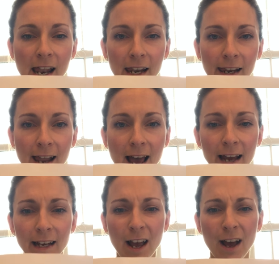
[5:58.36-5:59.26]

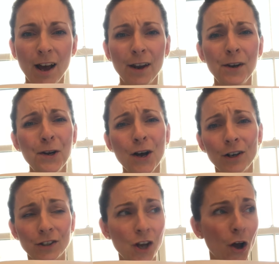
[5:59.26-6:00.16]
leg,
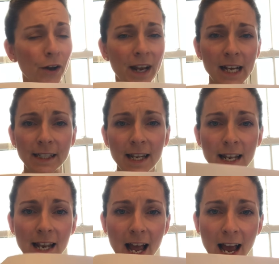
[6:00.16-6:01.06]
not on its
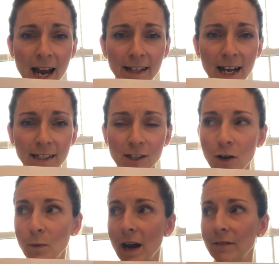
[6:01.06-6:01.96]
leg. That's
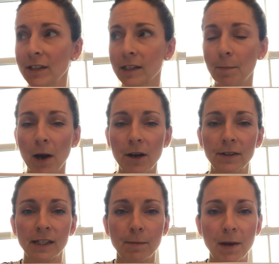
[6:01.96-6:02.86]
not where it's supposed to